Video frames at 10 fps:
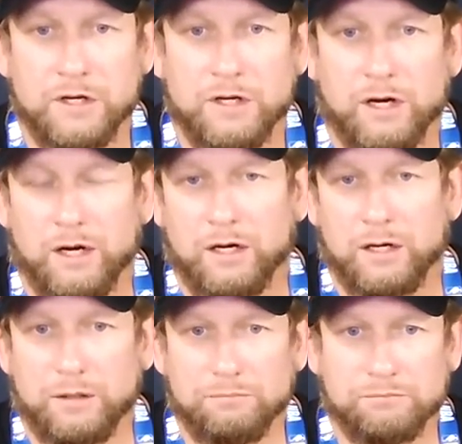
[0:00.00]

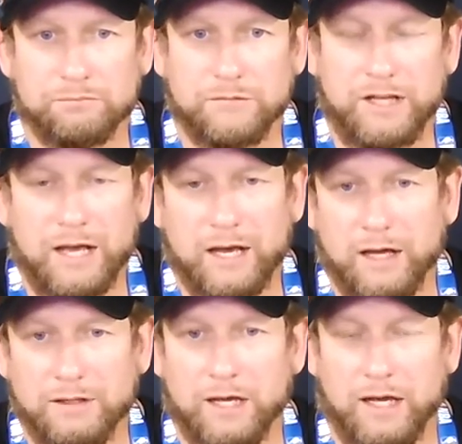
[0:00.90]
um, yeah
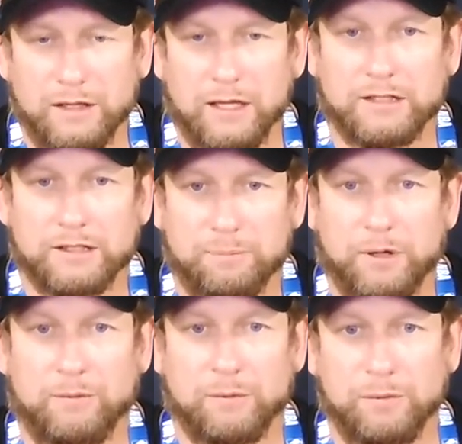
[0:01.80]
I'd, li- I'd like to
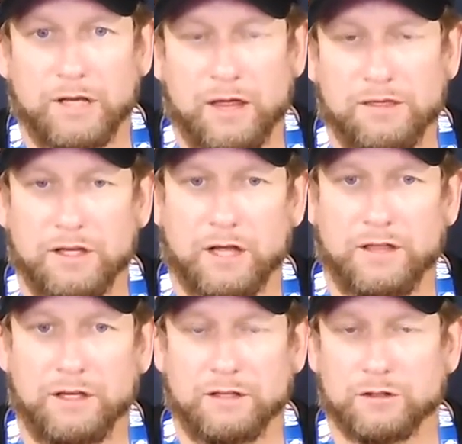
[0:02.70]
probably i think i
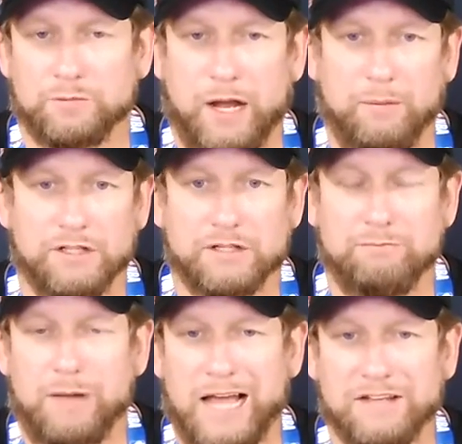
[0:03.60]
think there's probably
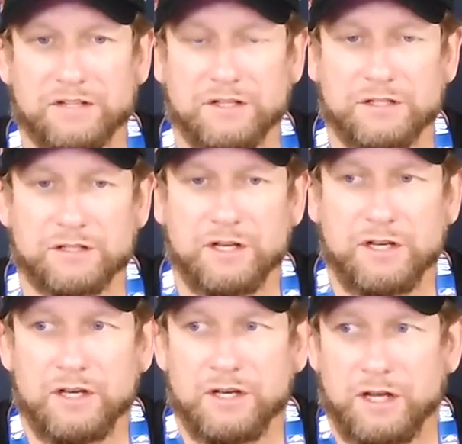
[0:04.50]
some baskets
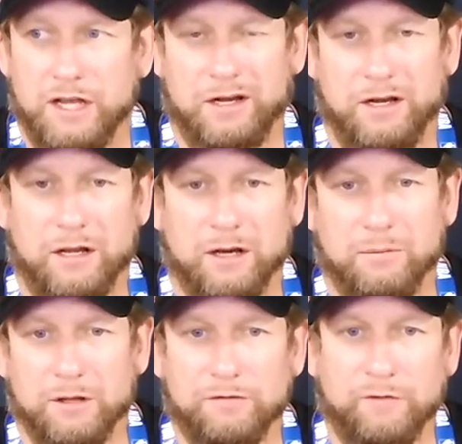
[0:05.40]
in
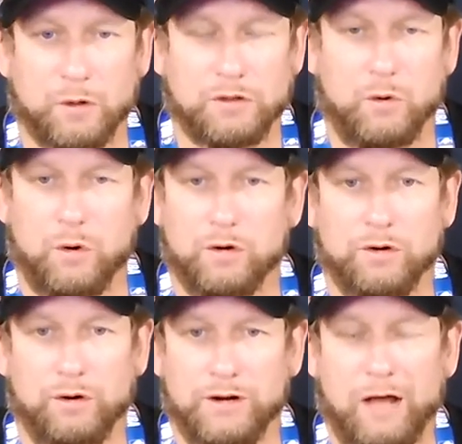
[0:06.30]
him in the fourth quarter
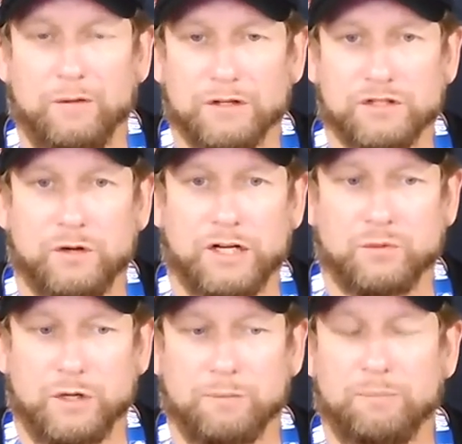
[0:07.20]
or down the
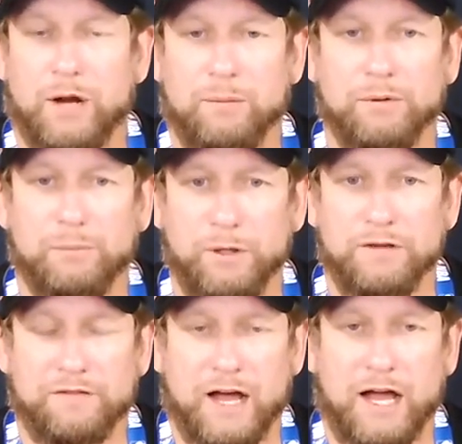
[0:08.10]
stretch we could probably
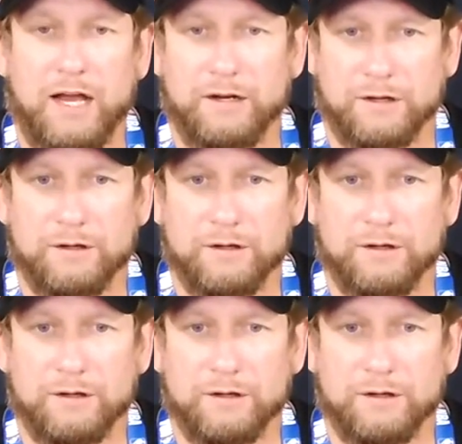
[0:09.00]
find and,